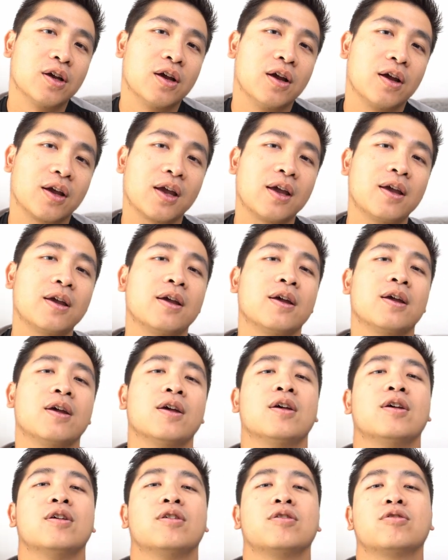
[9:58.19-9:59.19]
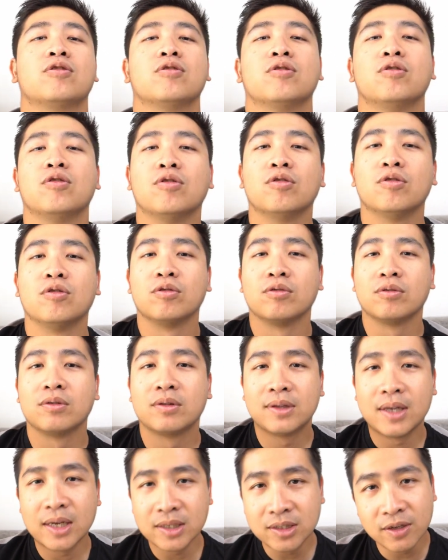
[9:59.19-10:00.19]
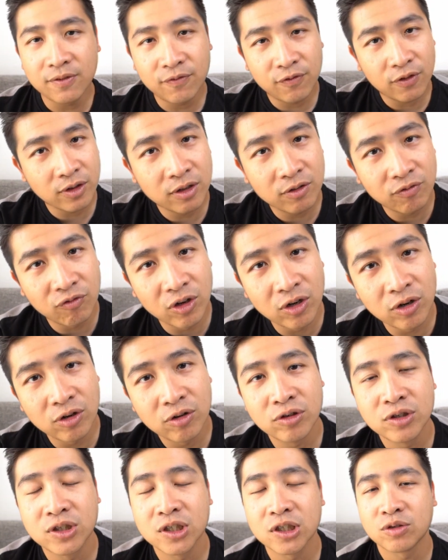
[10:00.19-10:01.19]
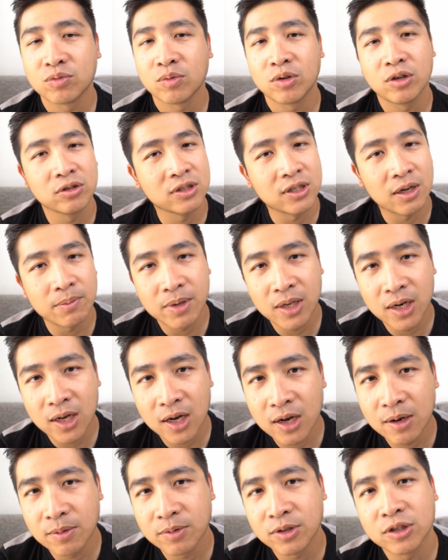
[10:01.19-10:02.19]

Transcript: Okay, so that's it for this video. Just want to sum it up.